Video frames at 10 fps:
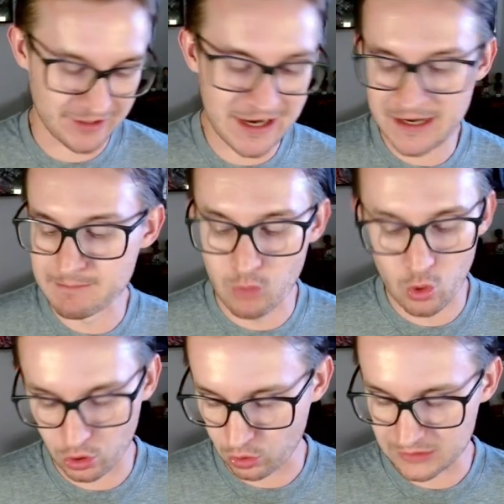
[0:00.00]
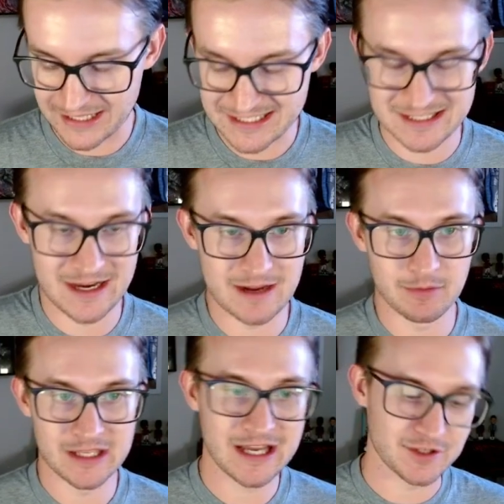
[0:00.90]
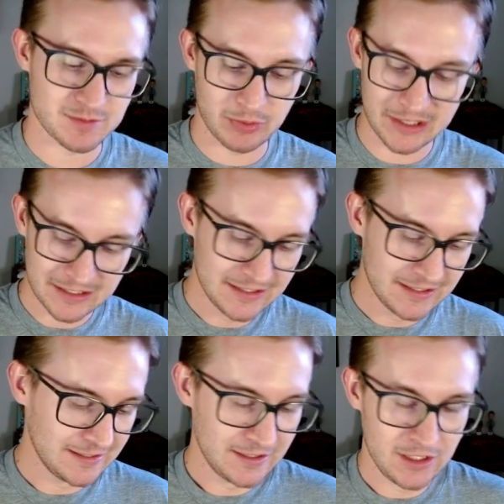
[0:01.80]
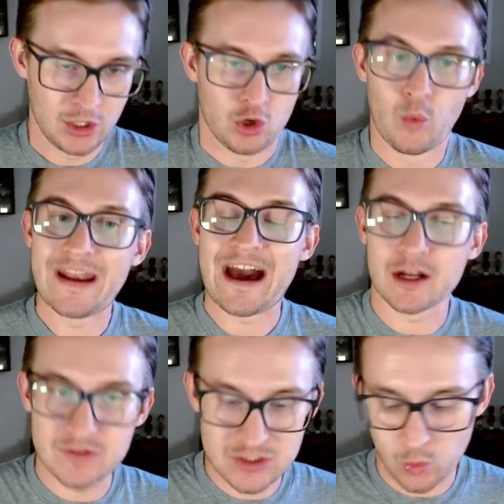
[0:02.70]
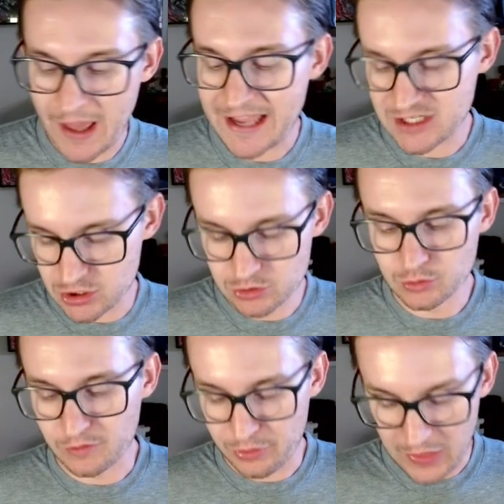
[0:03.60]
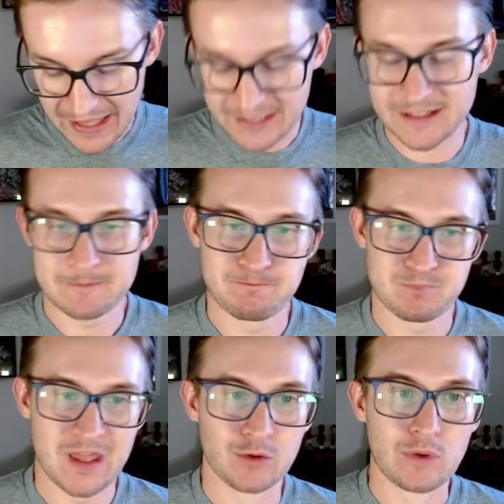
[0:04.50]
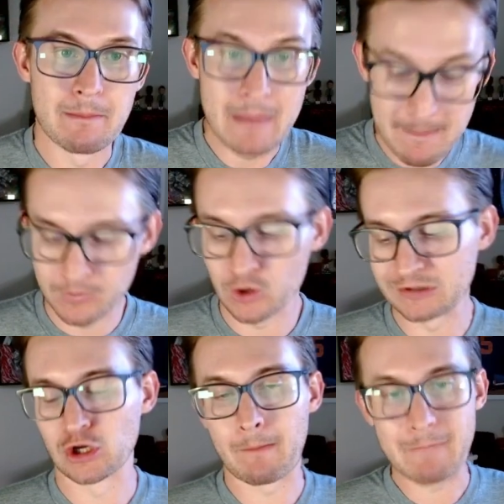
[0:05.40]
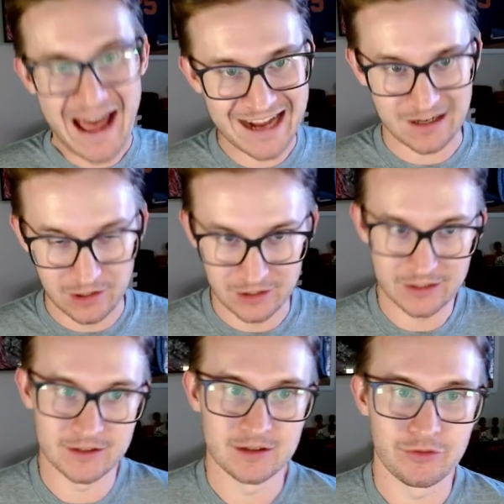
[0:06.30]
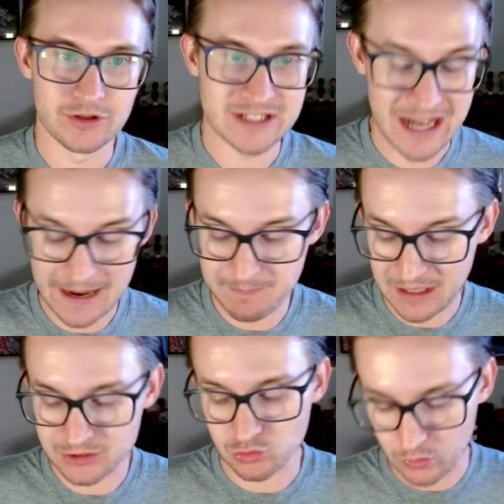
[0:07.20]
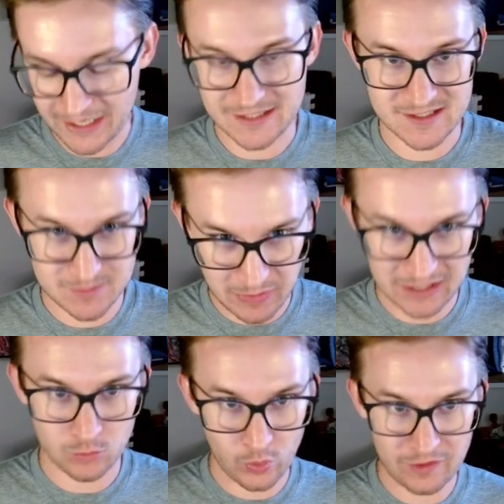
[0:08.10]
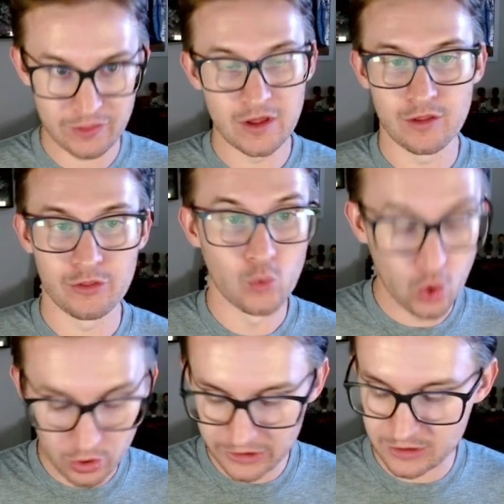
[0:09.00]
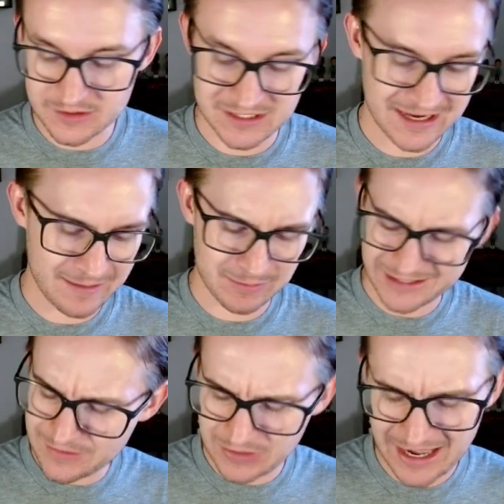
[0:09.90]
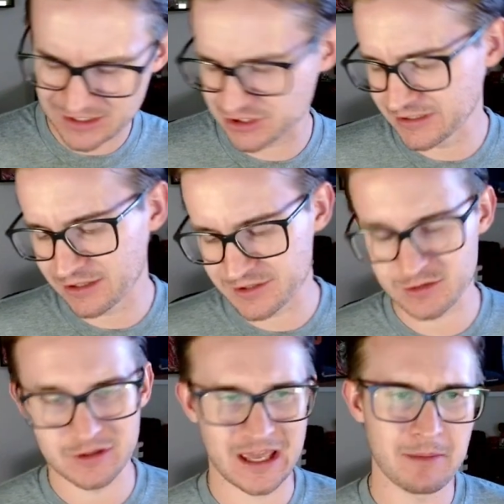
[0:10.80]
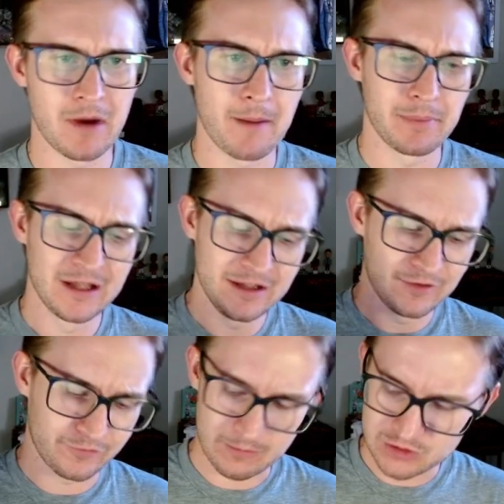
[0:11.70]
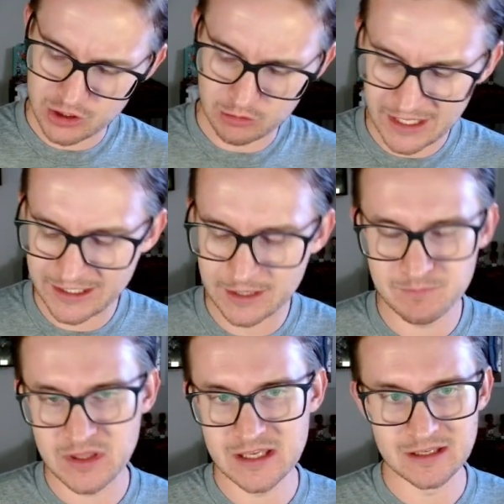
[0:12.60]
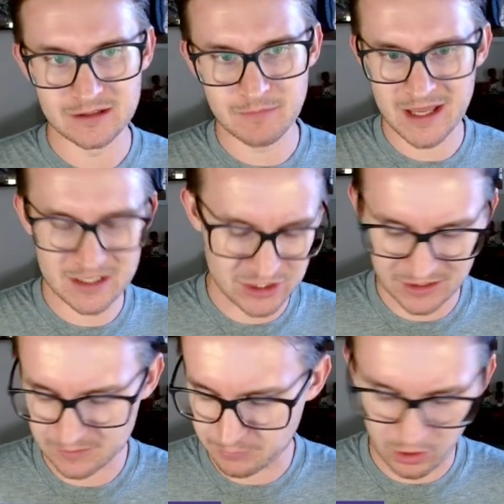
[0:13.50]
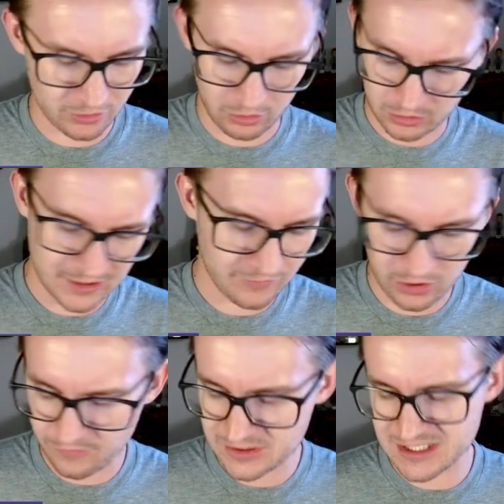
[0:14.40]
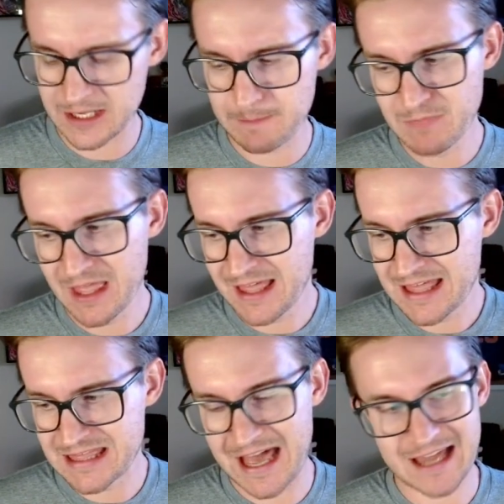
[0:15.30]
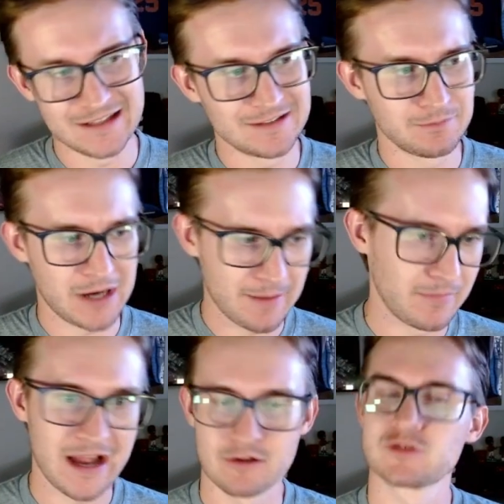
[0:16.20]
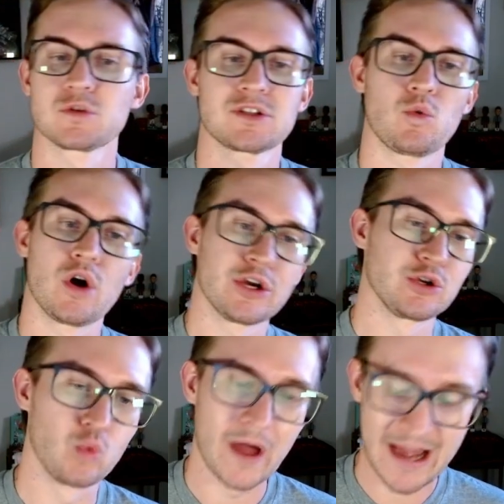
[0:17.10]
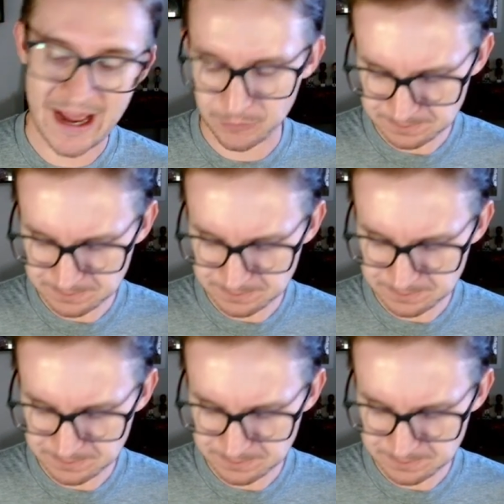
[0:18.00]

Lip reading: any more or less than anybody else, but went out of his way to think and remember and look back on the time that Durant spent with the Warriors. And I believe it actually also came up from Joe Lacob, the managing partner or governor of the team, that Bob Myers was the one who went out